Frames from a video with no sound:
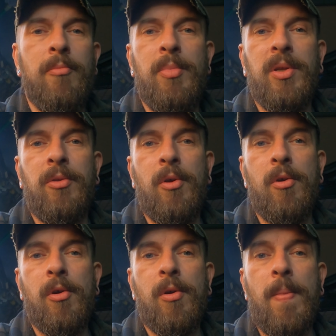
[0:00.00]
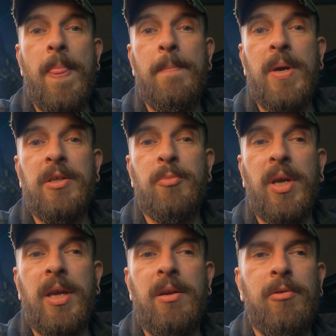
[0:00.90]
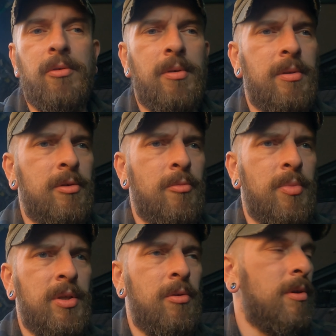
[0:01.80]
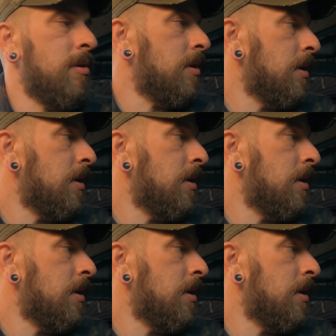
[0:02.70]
better miles per gallon, so better